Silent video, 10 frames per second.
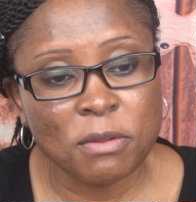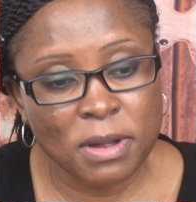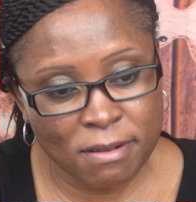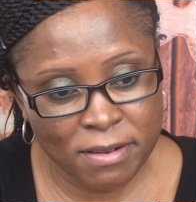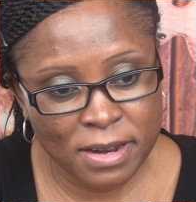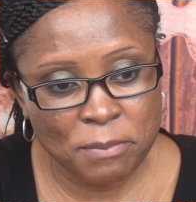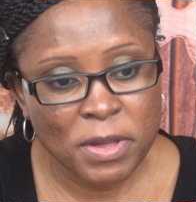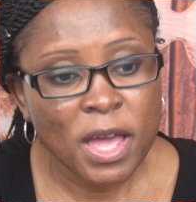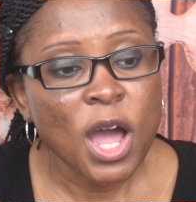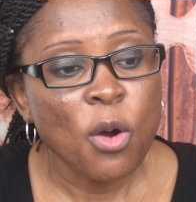cream.
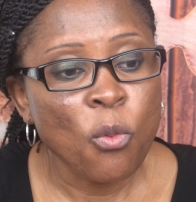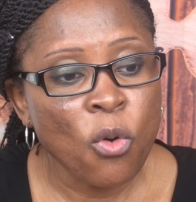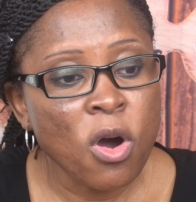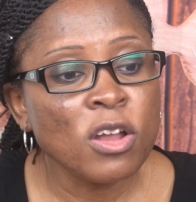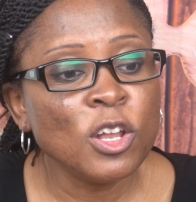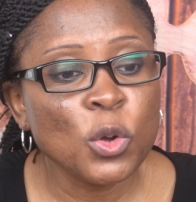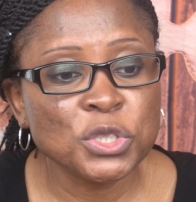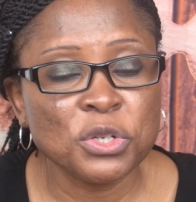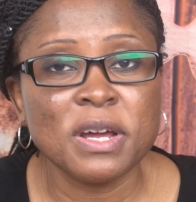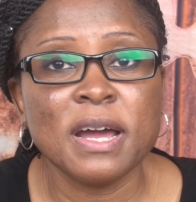One
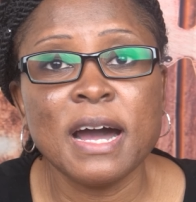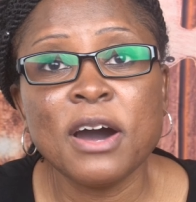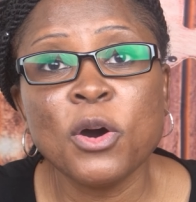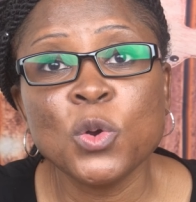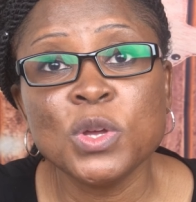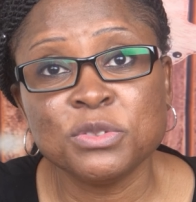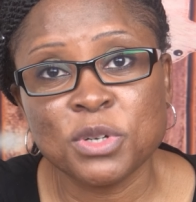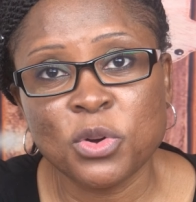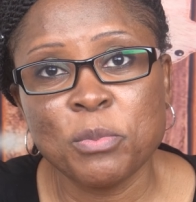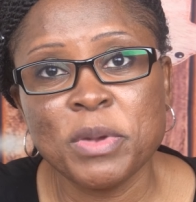lotion that I always
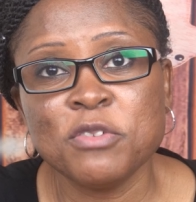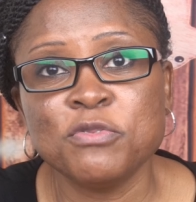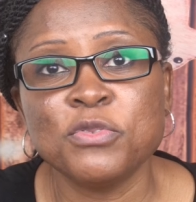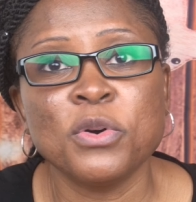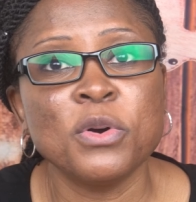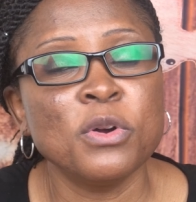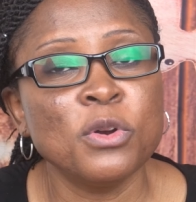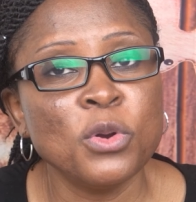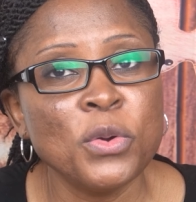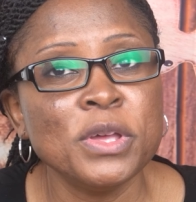recommend for
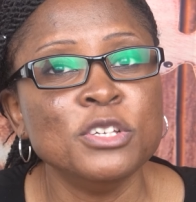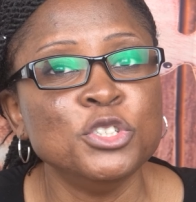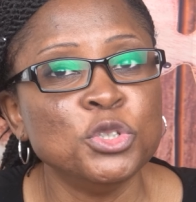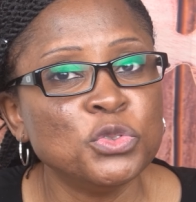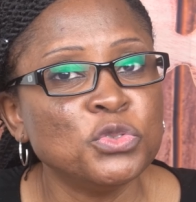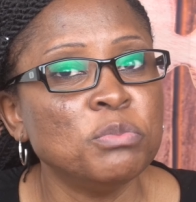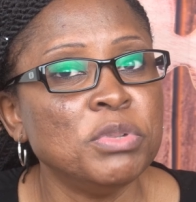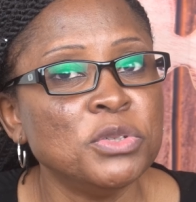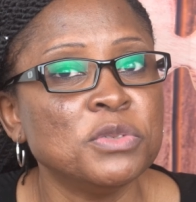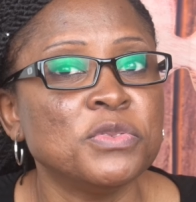glowing, youthful,
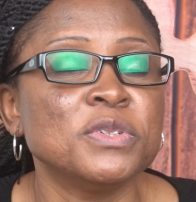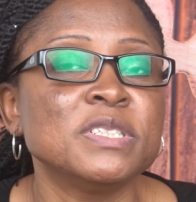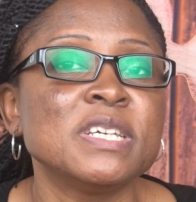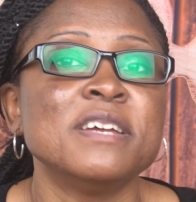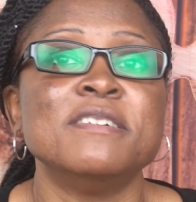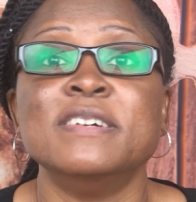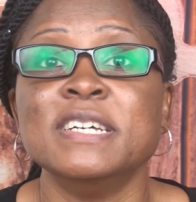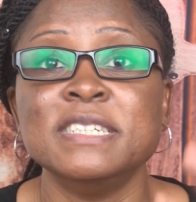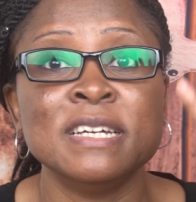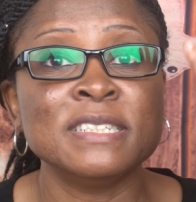beautiful skin,
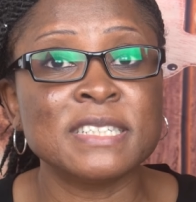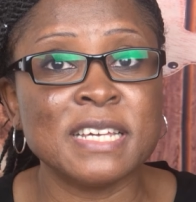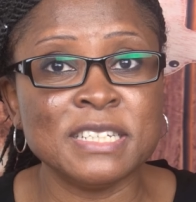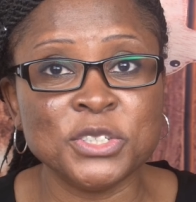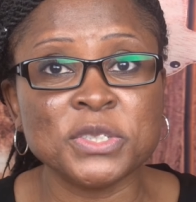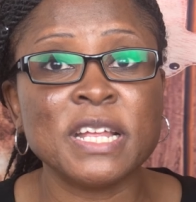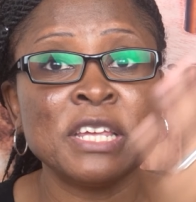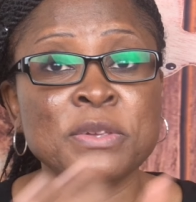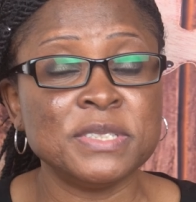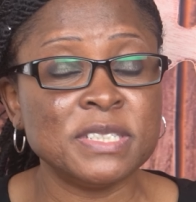radiant skin just like
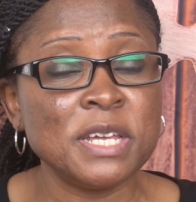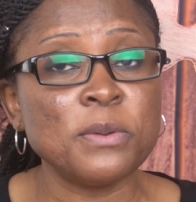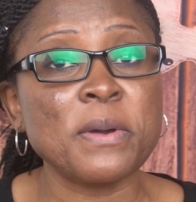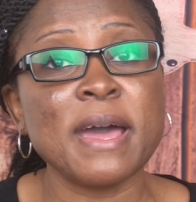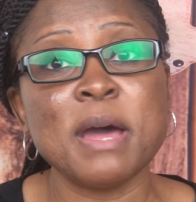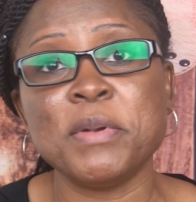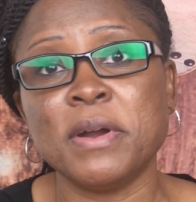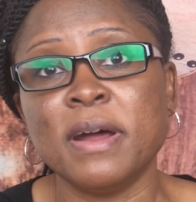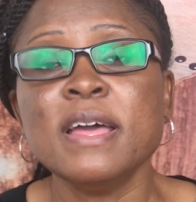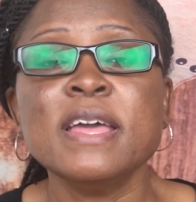you're seeing on
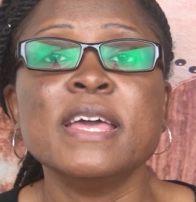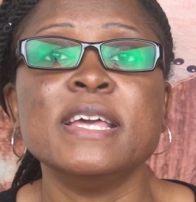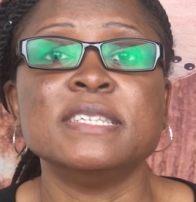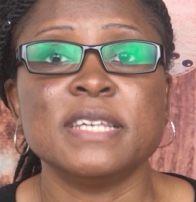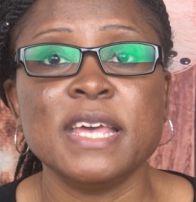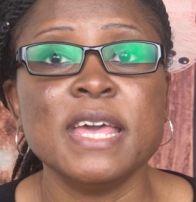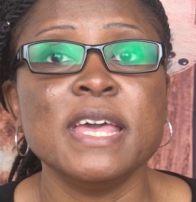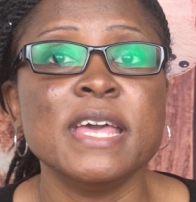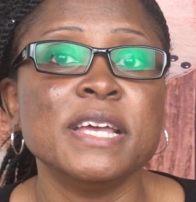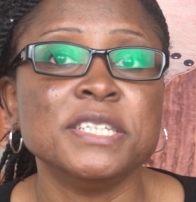camera is
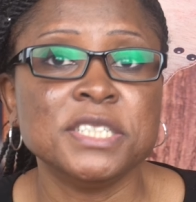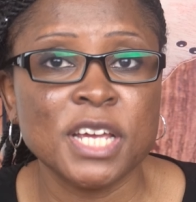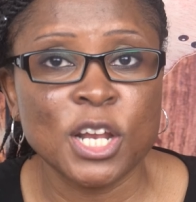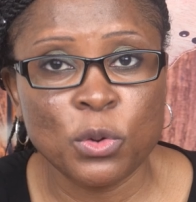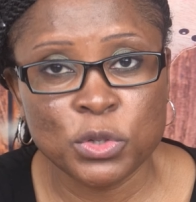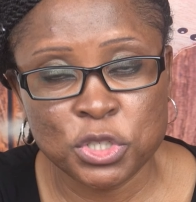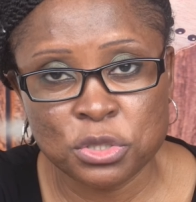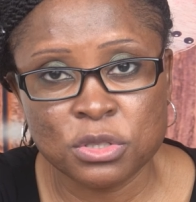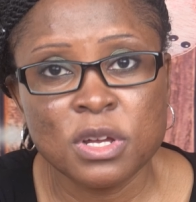AHA lotion,